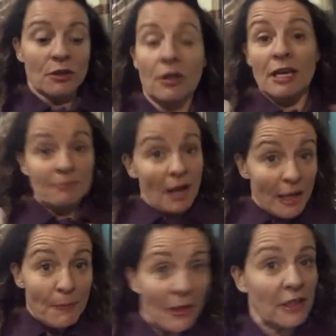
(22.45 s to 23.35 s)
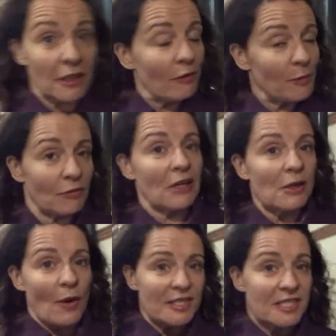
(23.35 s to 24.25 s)
in my opinion, have been really
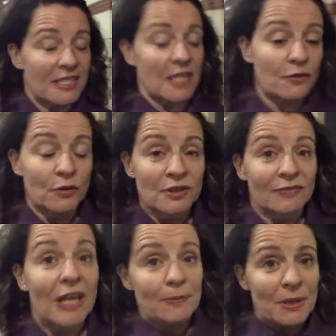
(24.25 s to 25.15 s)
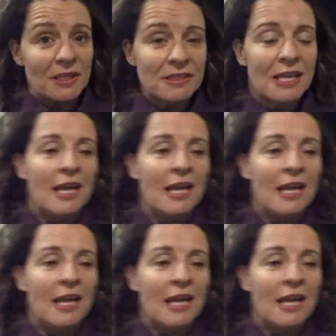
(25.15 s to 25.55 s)
quite successful developers.